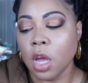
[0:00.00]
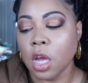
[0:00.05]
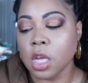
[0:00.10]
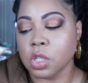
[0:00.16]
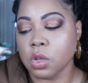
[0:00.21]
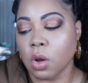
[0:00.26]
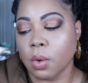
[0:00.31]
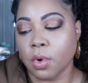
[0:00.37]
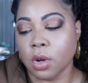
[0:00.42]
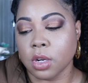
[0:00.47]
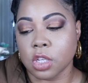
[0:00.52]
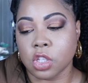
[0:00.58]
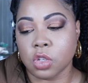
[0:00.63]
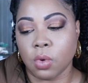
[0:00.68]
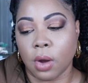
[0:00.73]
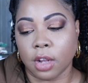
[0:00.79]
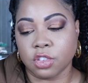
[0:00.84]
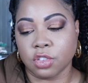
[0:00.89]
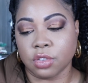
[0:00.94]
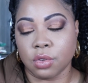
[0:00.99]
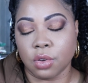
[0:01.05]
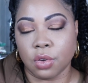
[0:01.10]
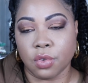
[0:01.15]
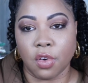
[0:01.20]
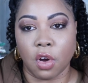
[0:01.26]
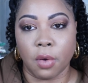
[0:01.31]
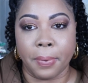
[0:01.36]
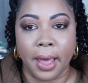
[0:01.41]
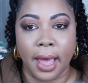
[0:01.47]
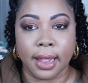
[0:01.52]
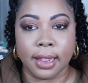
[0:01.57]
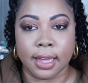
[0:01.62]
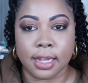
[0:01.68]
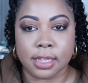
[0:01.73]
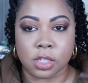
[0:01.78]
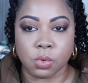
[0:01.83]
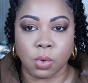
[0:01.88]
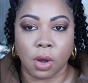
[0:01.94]
So I'm going to swatch the Nouveau
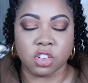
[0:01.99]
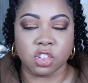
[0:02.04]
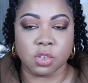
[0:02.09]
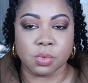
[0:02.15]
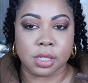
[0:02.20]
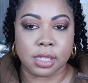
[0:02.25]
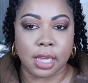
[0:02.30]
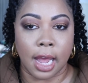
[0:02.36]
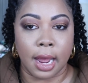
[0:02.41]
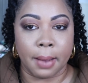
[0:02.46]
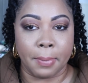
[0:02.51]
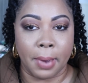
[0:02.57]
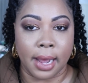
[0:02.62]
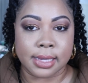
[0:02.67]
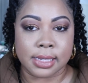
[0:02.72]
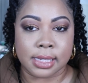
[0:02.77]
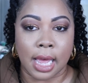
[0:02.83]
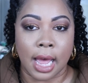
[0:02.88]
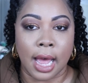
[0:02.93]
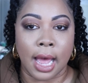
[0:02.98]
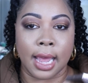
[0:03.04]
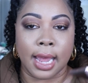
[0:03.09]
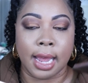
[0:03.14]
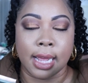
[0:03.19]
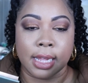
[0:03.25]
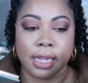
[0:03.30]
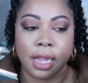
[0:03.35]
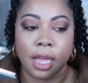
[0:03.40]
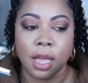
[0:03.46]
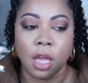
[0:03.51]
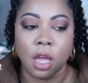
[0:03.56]
palette and swatch them side by side and